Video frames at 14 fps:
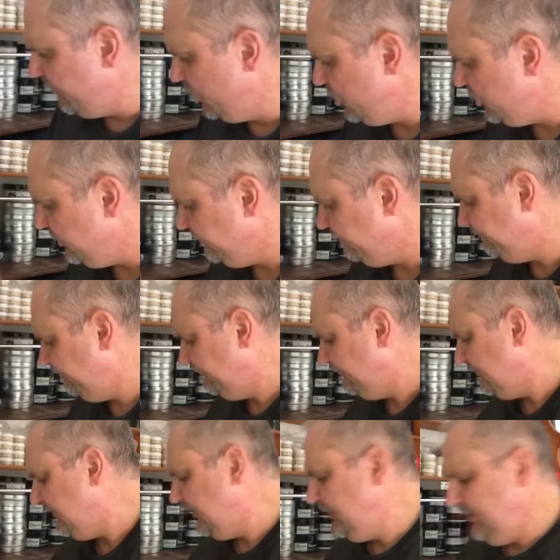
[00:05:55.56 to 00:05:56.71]
burn.
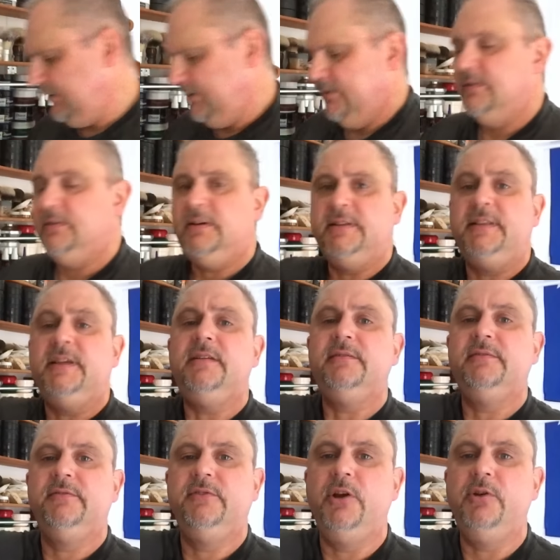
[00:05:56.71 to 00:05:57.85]
I like
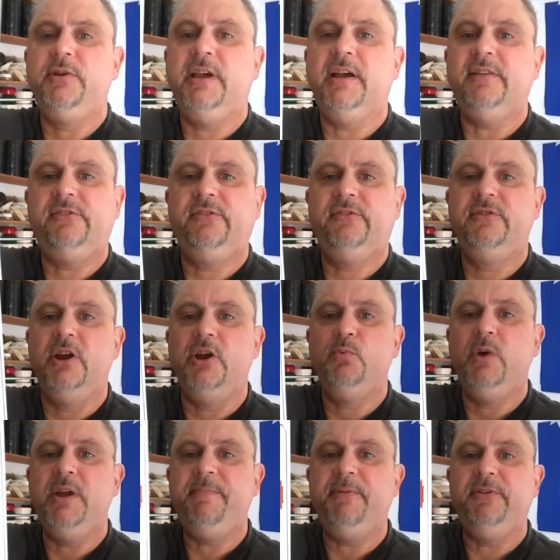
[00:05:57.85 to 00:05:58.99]
that. No cuts, no
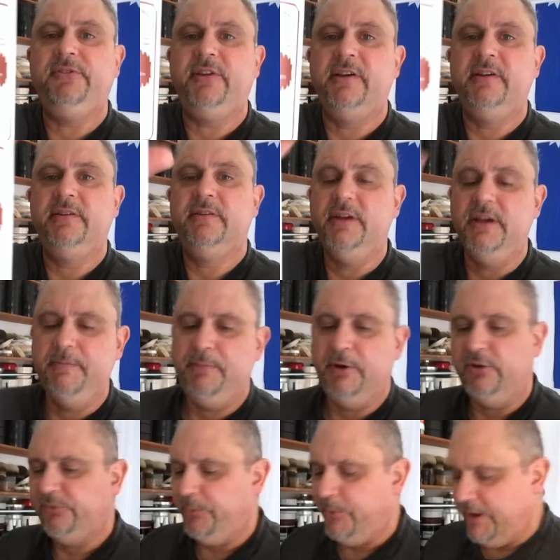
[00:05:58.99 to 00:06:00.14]
weepers, bit of
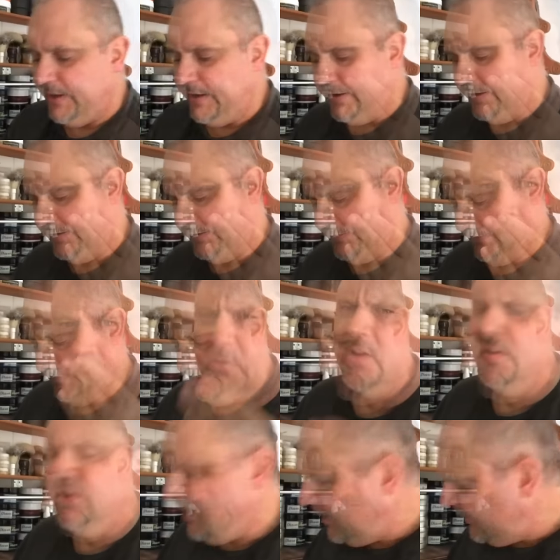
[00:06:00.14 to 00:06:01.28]
suede.
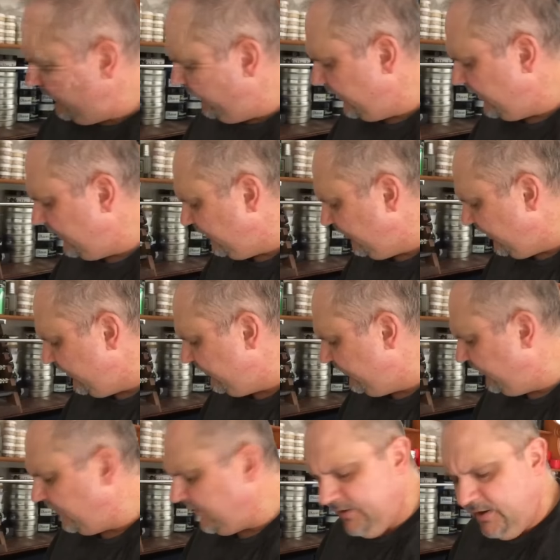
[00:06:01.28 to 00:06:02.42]
Love, love,
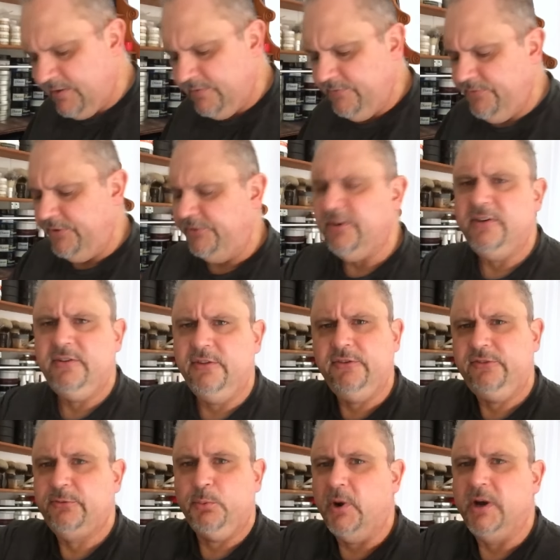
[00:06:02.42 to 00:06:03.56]
love the scent of
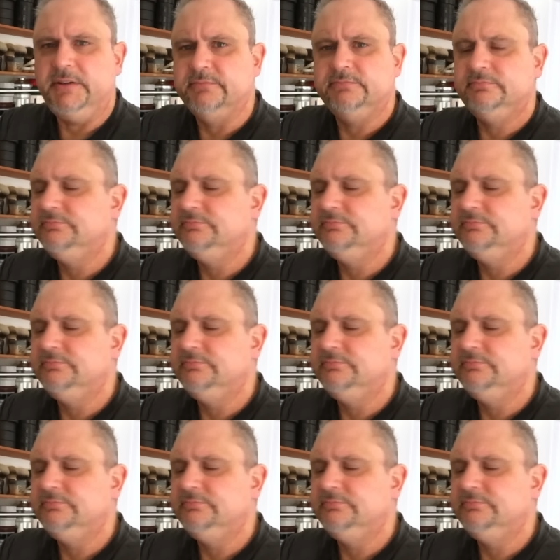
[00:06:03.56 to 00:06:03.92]
this suede.